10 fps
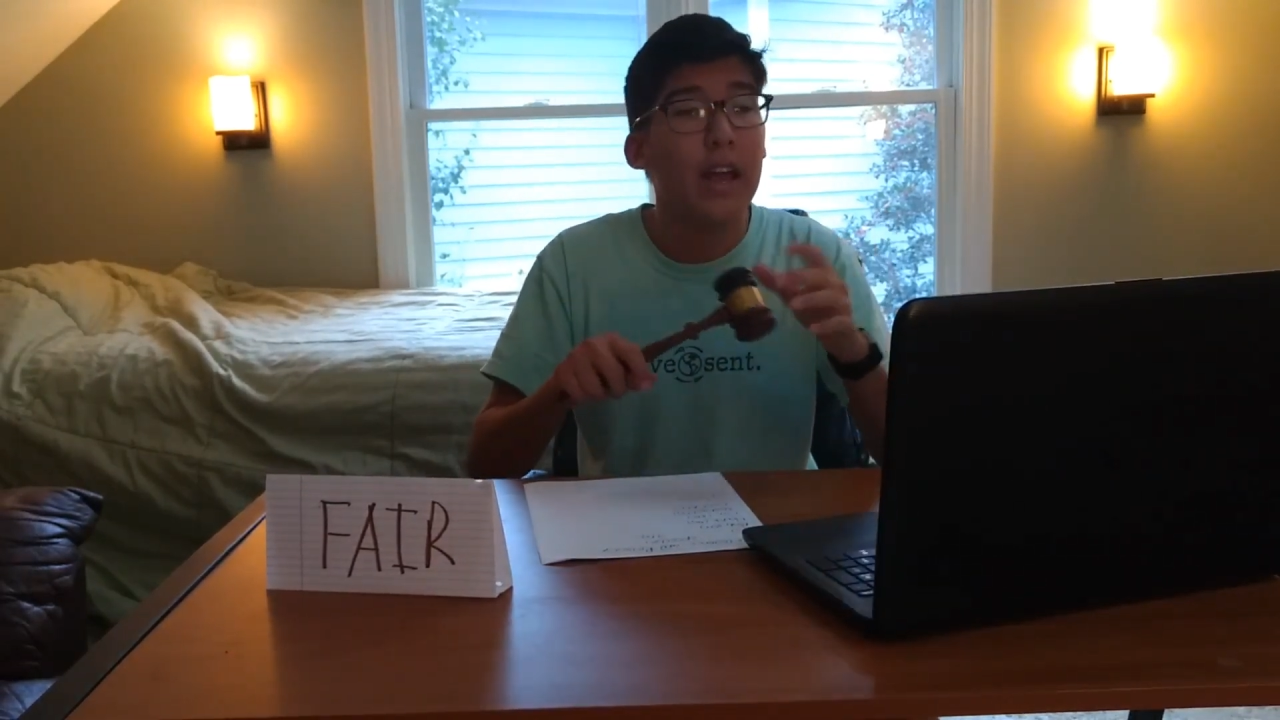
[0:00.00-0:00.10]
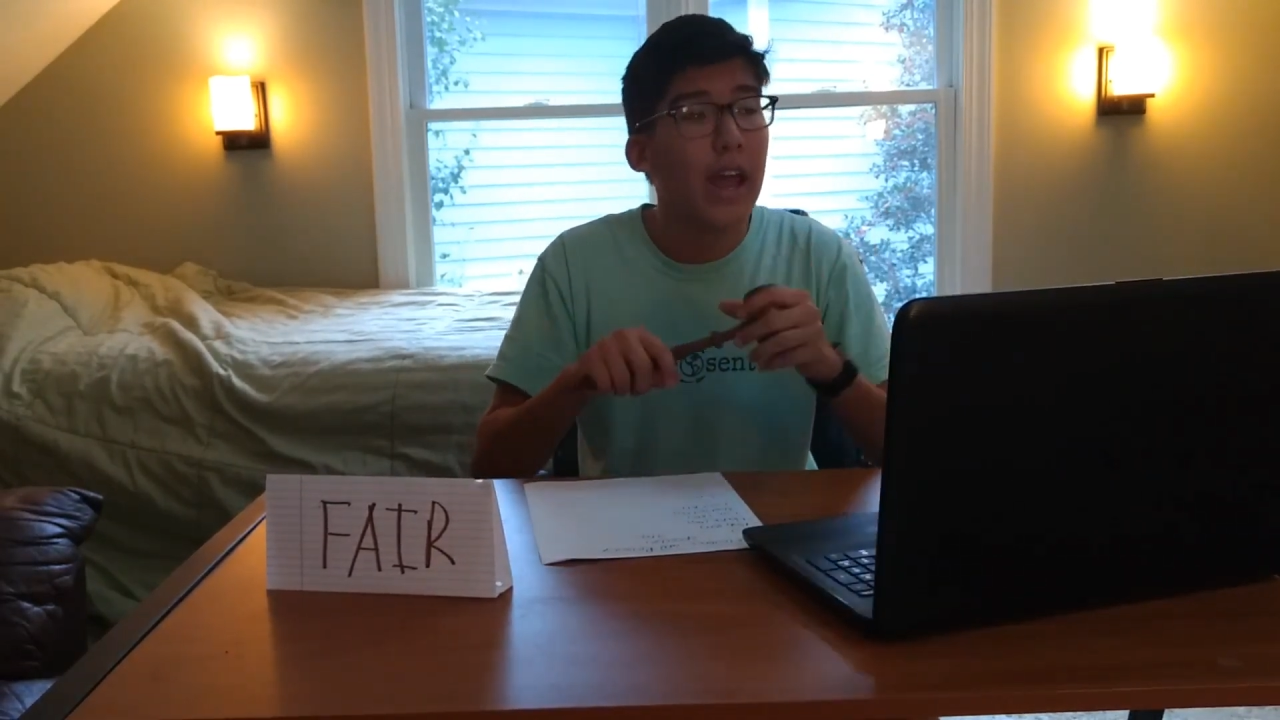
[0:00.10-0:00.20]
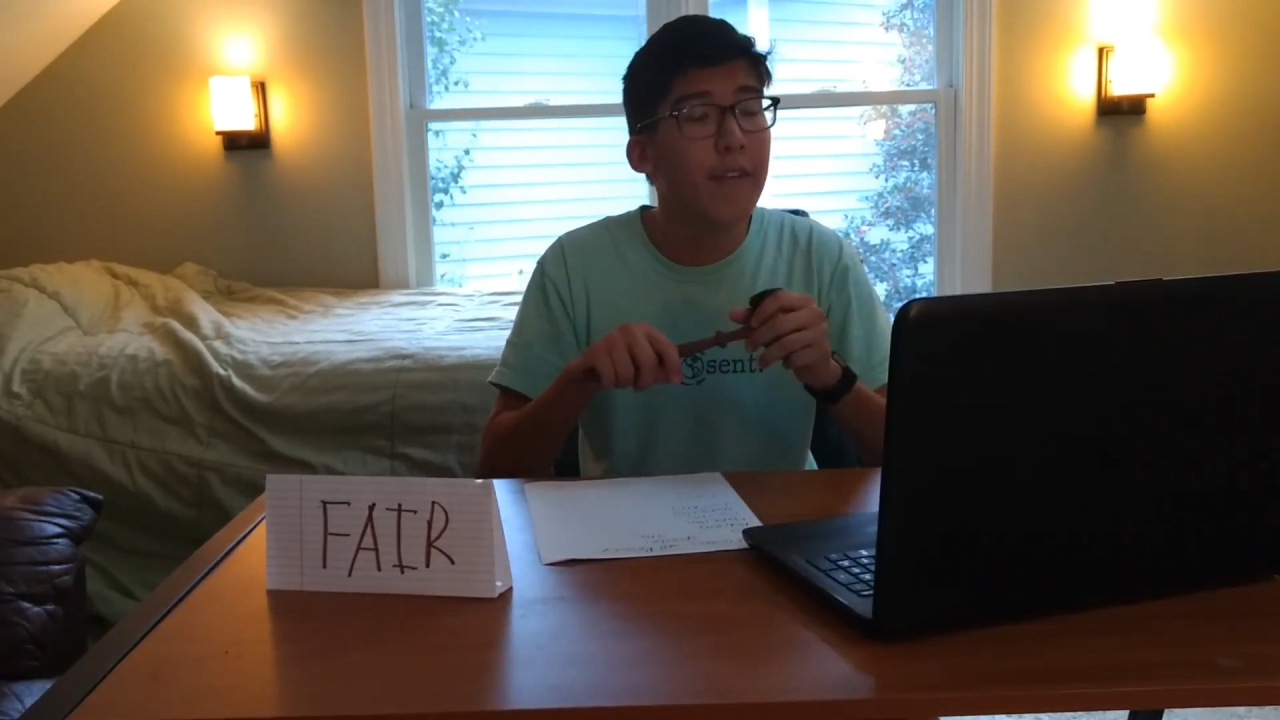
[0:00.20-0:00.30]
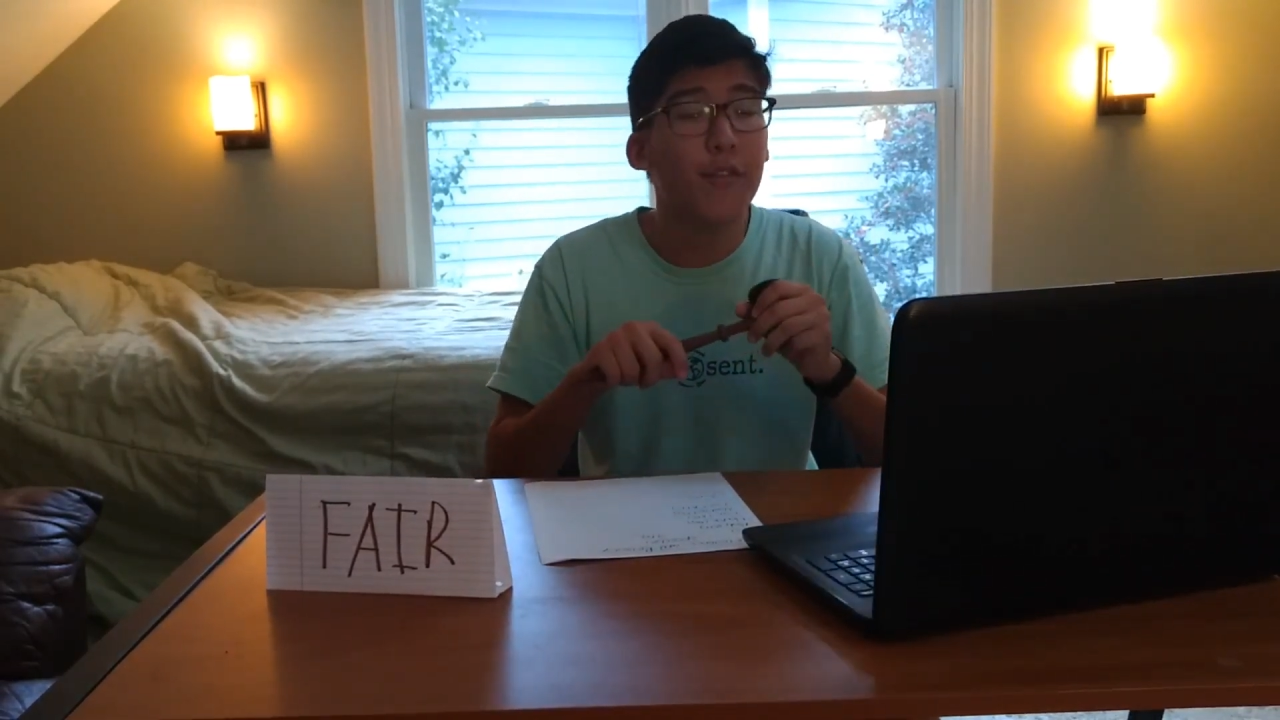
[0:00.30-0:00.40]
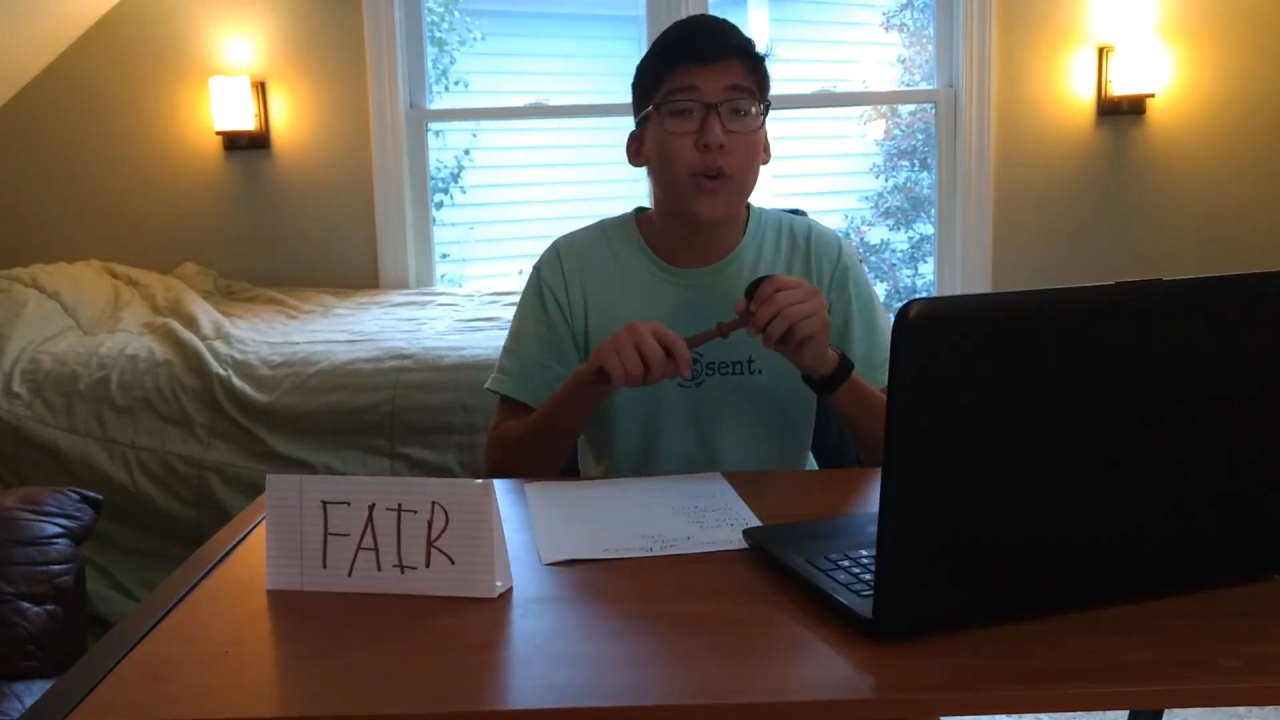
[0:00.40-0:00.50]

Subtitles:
And for